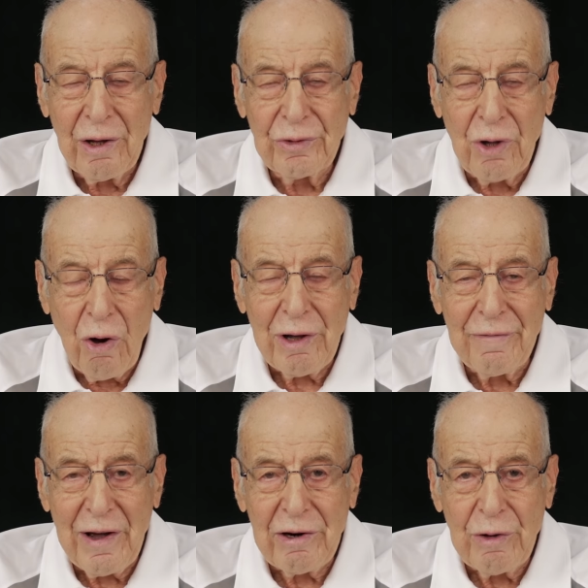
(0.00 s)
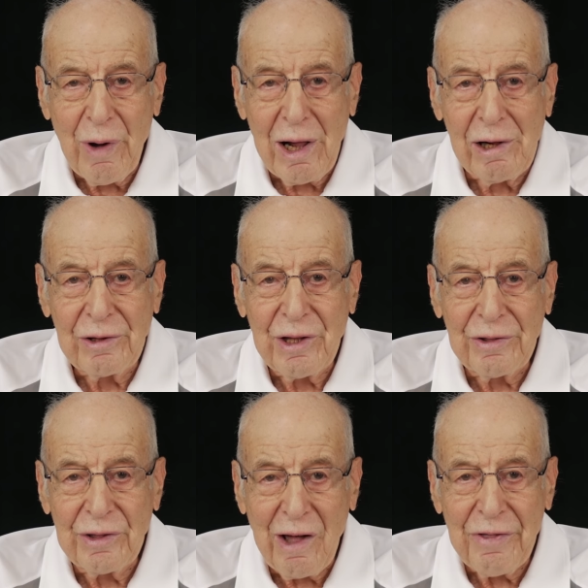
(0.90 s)
knowing very well
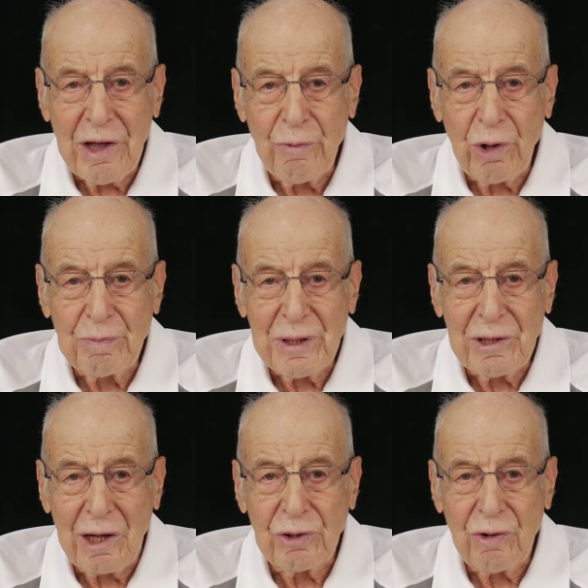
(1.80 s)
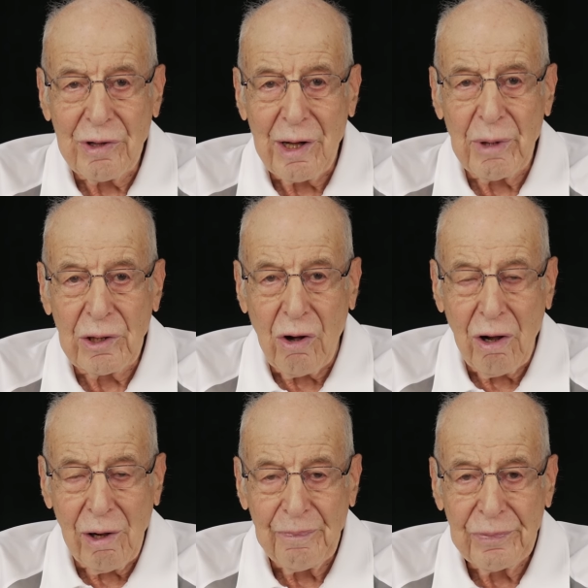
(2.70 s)
that nothing would be done to them at
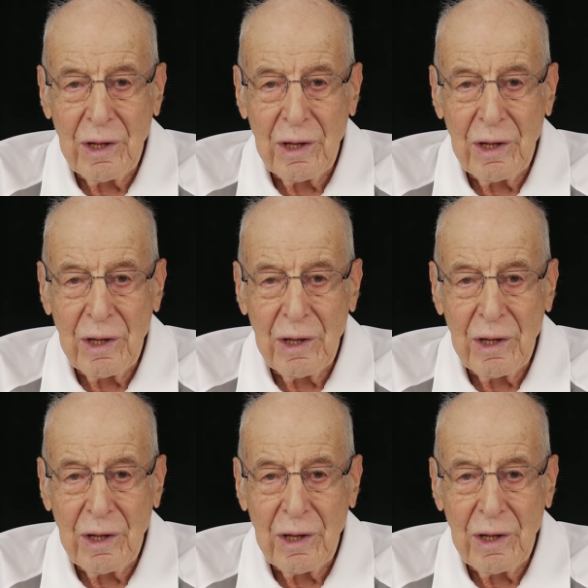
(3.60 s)
all.